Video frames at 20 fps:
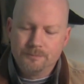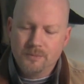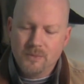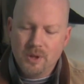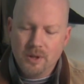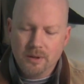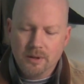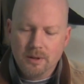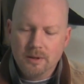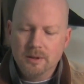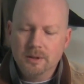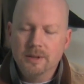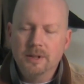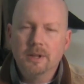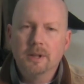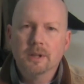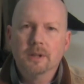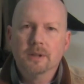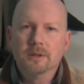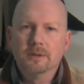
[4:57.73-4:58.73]
They're
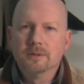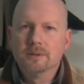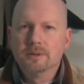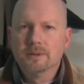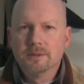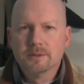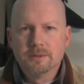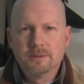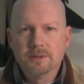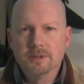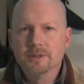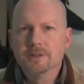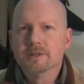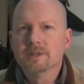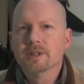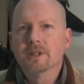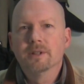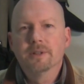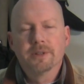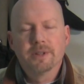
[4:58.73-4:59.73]
clear, they're
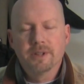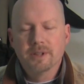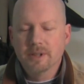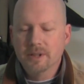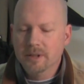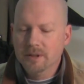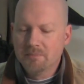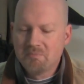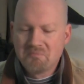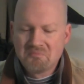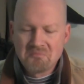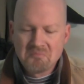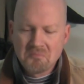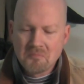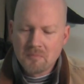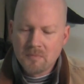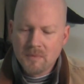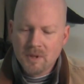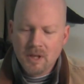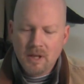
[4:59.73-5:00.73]
stealthy,
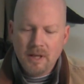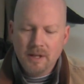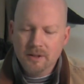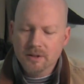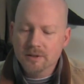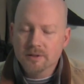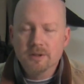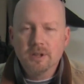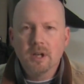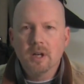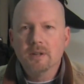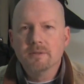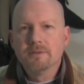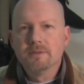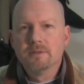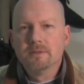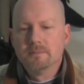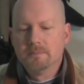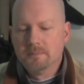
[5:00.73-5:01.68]
and they're tough.